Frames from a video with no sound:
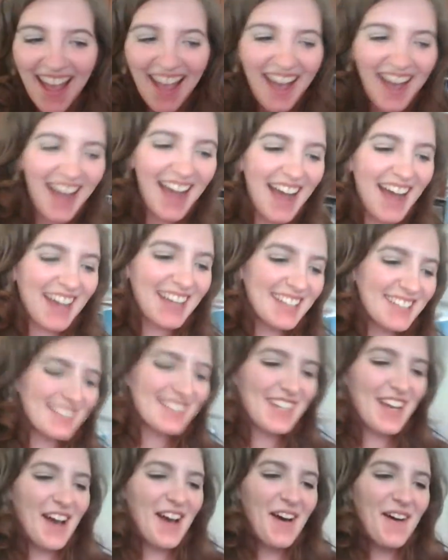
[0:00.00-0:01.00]

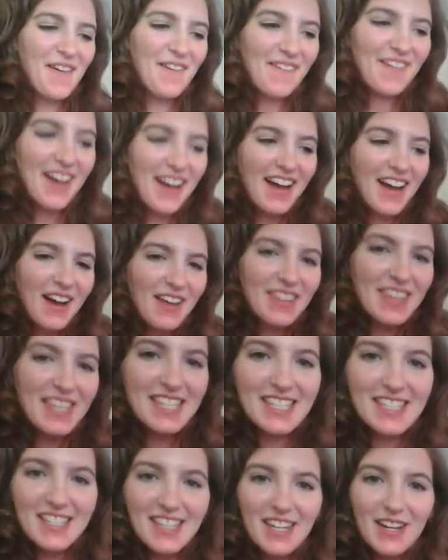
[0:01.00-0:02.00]
So this
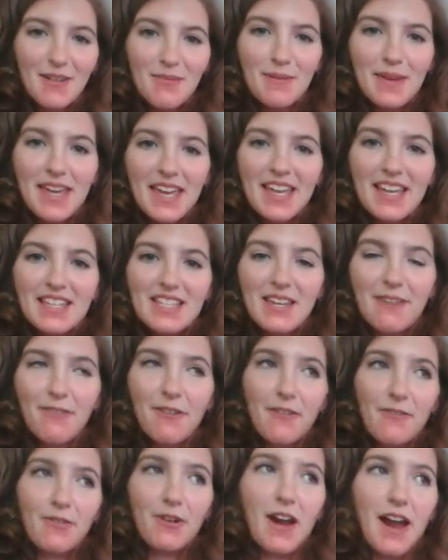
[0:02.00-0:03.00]
is going to be
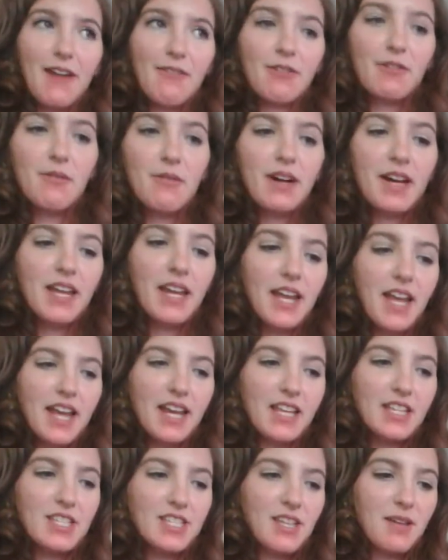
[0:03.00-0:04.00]
different for everyone, and
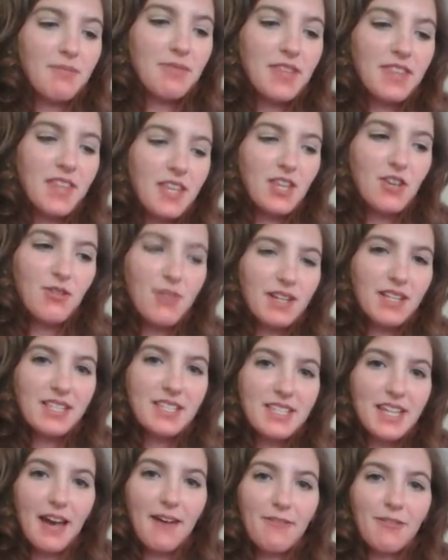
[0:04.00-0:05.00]
it's something that you can
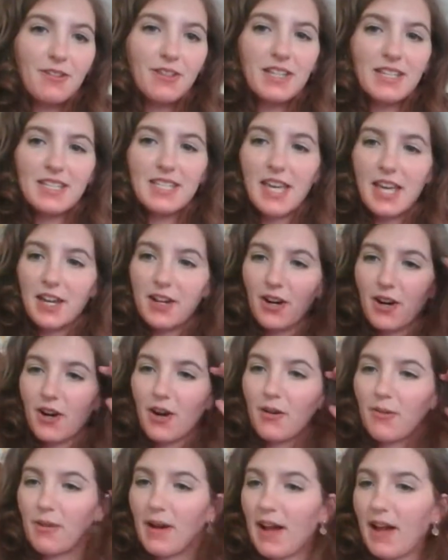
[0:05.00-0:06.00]
definitely tinker
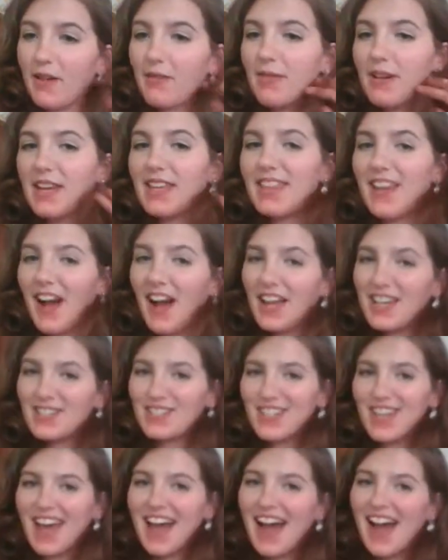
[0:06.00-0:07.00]
around with. Hi,
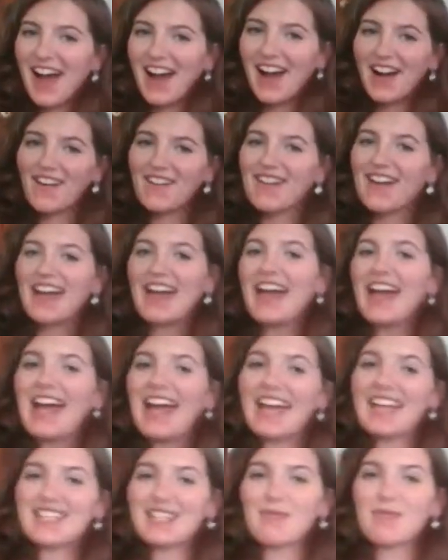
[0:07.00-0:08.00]
Xiao.
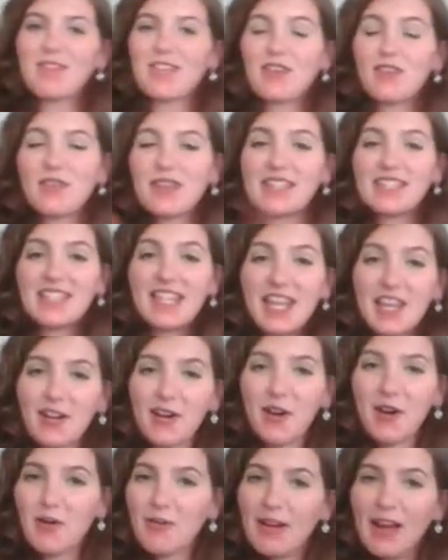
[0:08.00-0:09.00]
It's something you can tinker
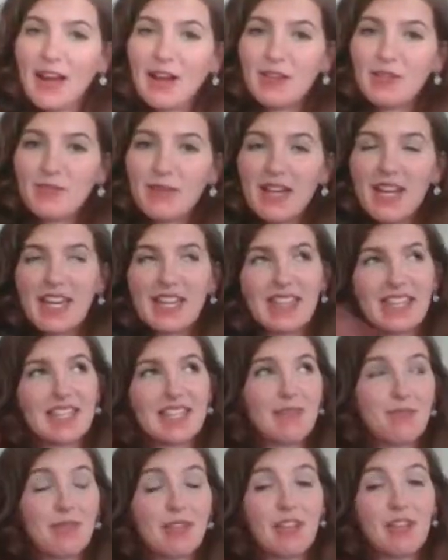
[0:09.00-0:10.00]
around with. It's
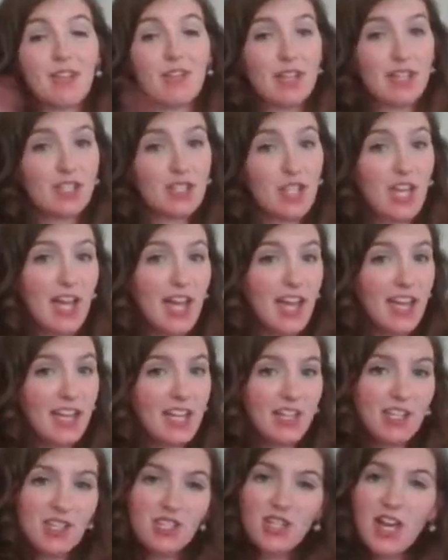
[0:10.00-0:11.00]
something you can
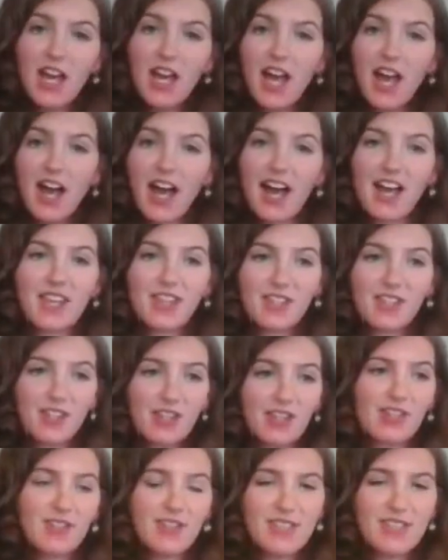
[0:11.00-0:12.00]
change. The
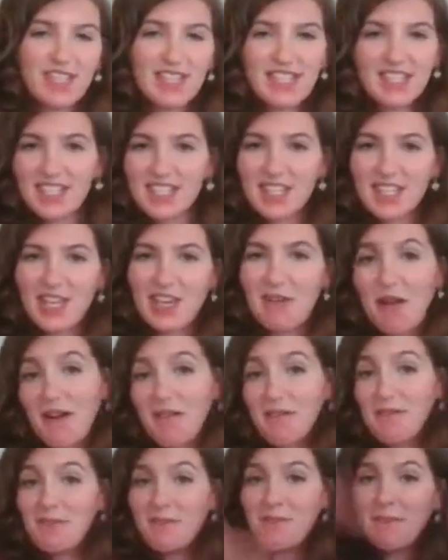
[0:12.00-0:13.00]
good news is that you have
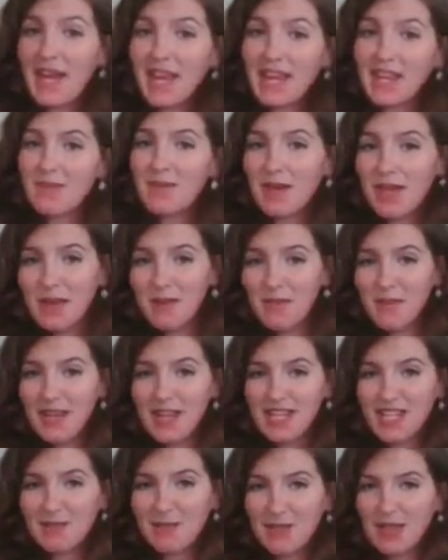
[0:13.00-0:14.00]

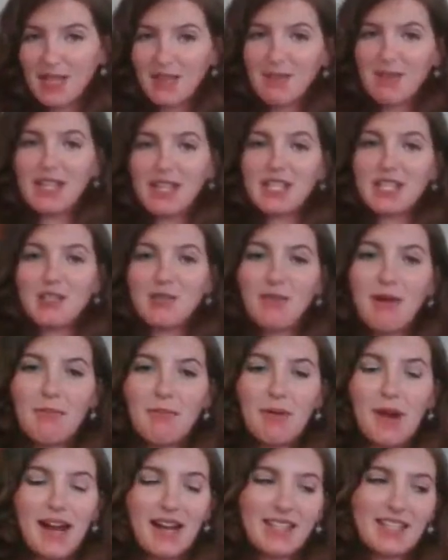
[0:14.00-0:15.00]
many swim
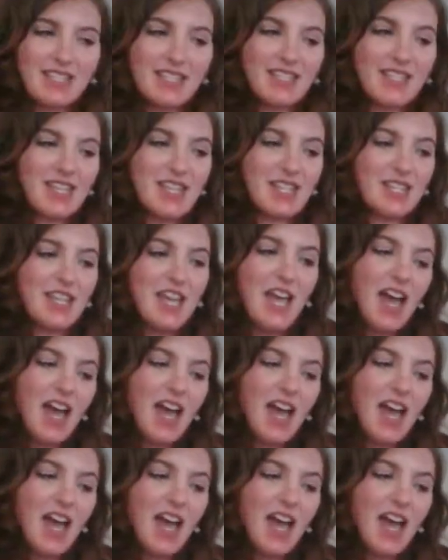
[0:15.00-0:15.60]
practices